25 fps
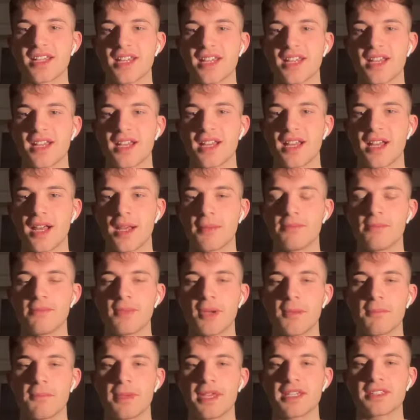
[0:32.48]

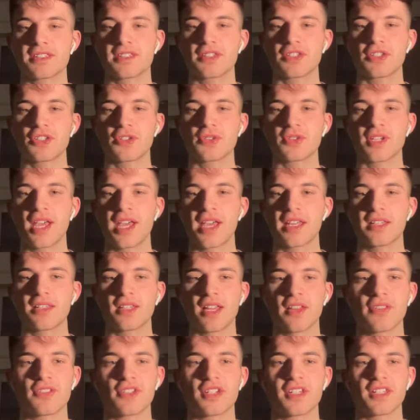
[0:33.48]
I'm based in the UK in
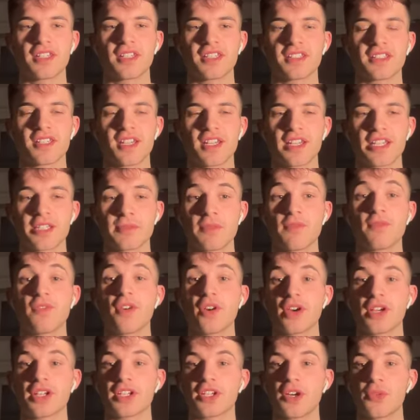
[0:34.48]
London. It's been
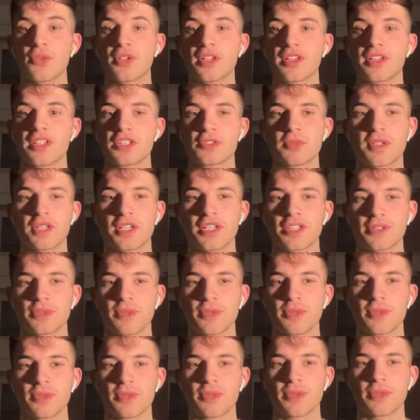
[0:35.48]
very cold here this week as
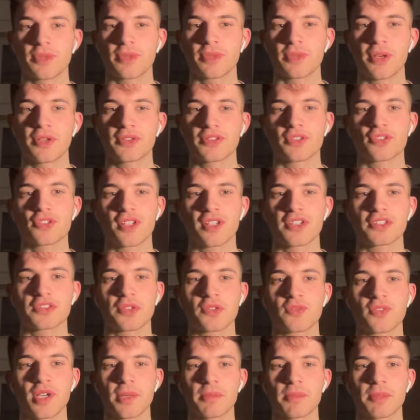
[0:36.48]
well. So trying to
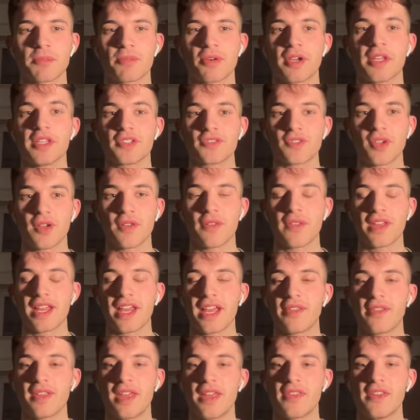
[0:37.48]
sort of wrap your brains around that,
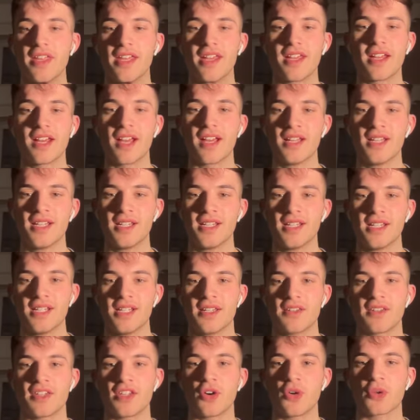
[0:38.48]
and then
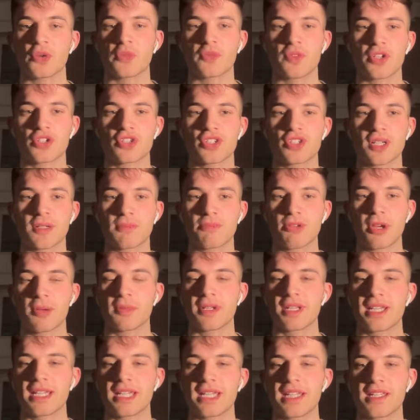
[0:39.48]
the onrushing Premier
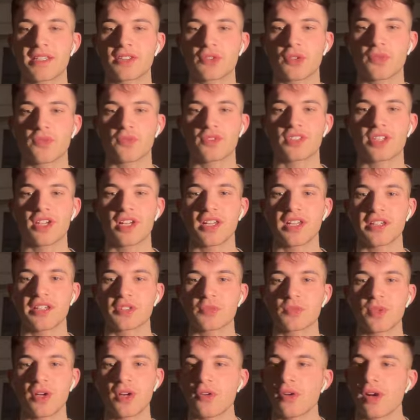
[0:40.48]
League sort of returning as
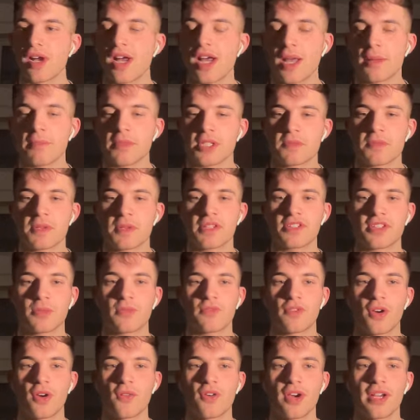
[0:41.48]
well. And speaking to some of
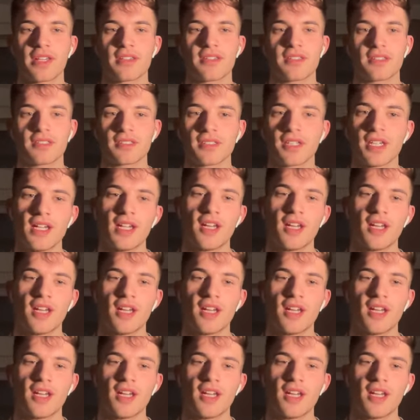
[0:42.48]
our writers